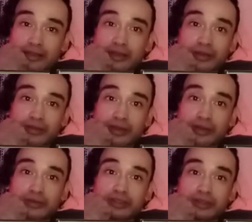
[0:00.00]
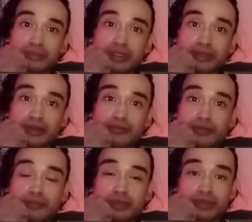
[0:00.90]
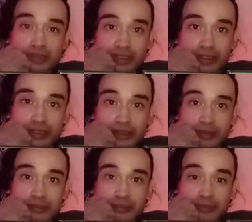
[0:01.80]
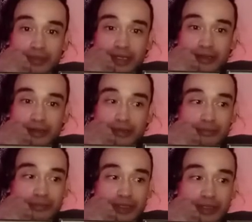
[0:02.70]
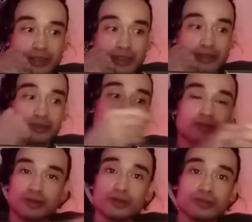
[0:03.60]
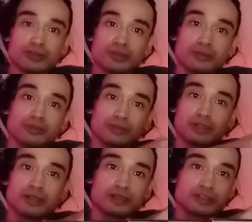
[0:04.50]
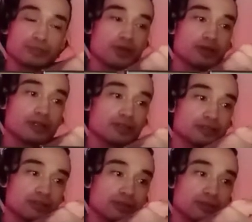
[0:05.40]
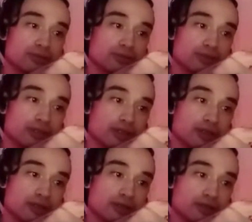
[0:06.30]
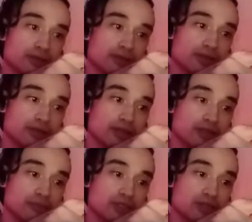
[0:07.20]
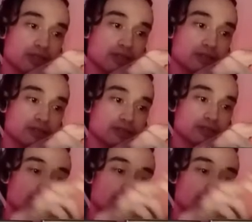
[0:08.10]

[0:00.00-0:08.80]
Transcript: You know, they'll go to the beat of the music. And these are also smart lights. So, you know, they can be changed